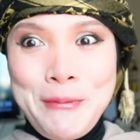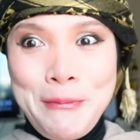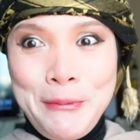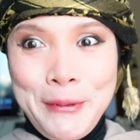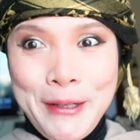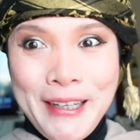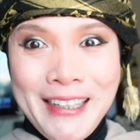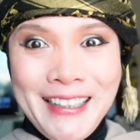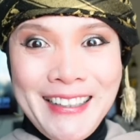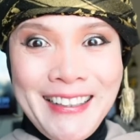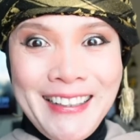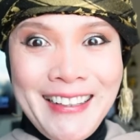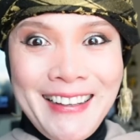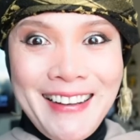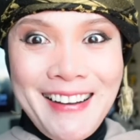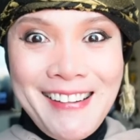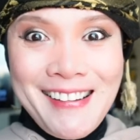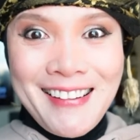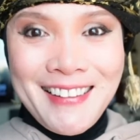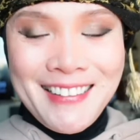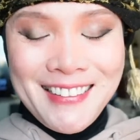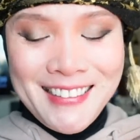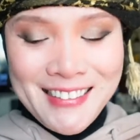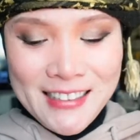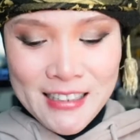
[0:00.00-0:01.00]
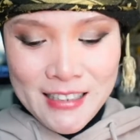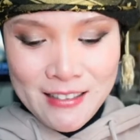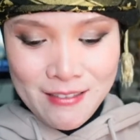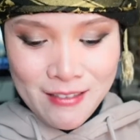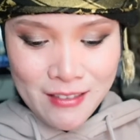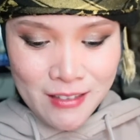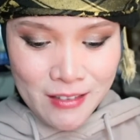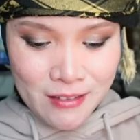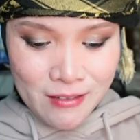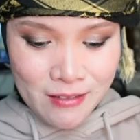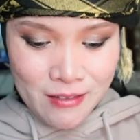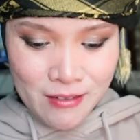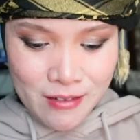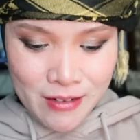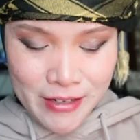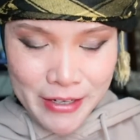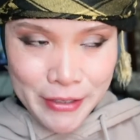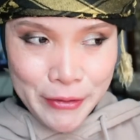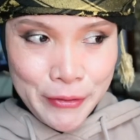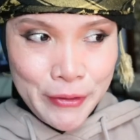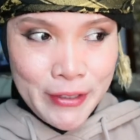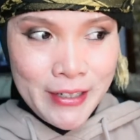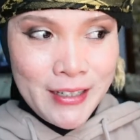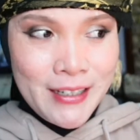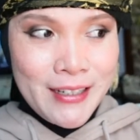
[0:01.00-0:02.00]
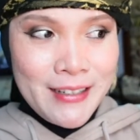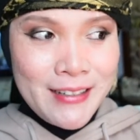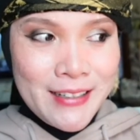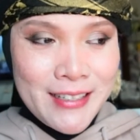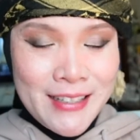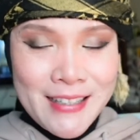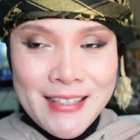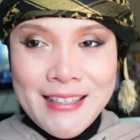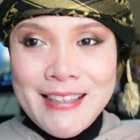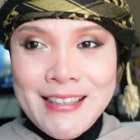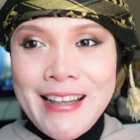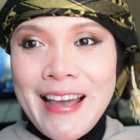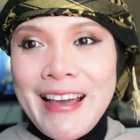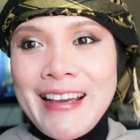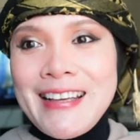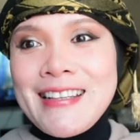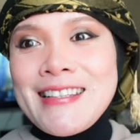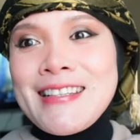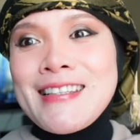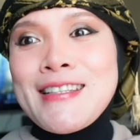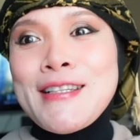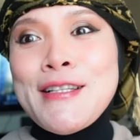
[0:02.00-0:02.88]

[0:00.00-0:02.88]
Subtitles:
product. It really is nice.